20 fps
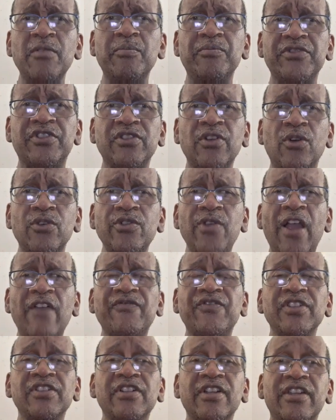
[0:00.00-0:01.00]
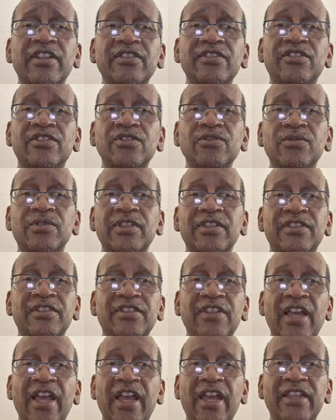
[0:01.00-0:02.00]
So you have to look into it
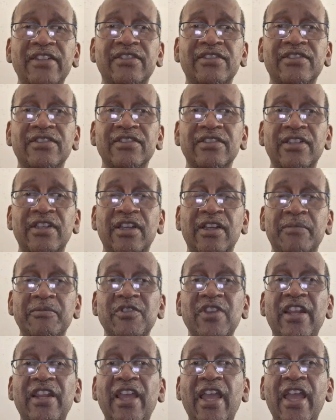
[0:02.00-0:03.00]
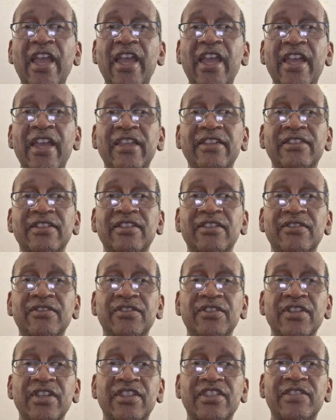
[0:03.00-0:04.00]
that you got to add
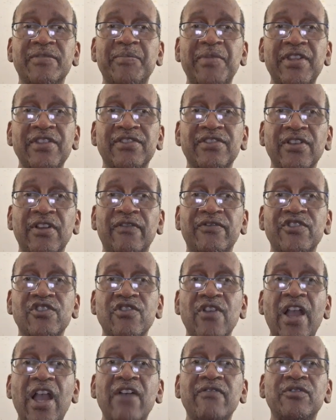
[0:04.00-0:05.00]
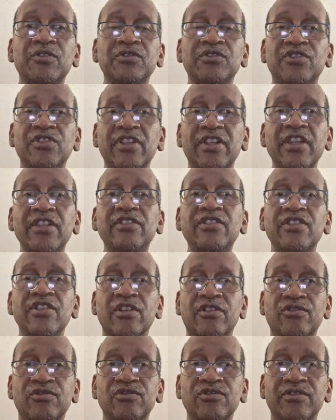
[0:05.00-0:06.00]
the expense of travel to get to your
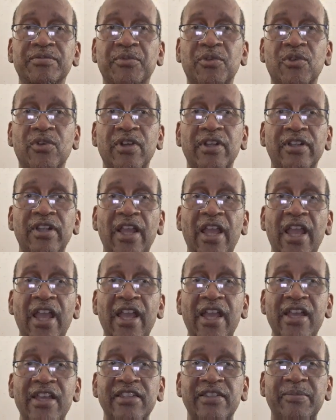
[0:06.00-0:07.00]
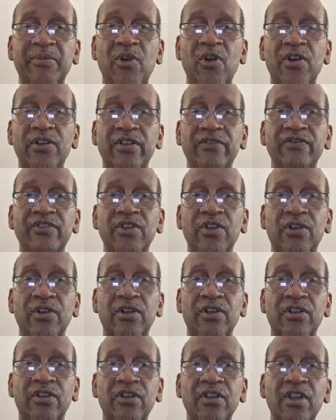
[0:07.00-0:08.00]
cruise port as part of
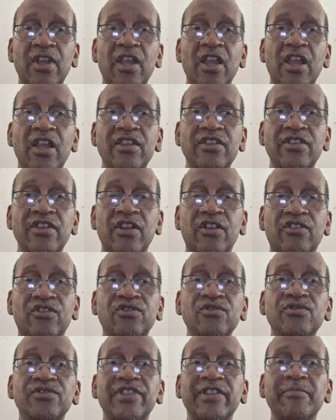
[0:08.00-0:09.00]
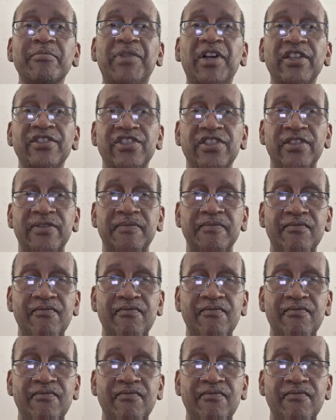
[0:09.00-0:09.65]
your cruising budget.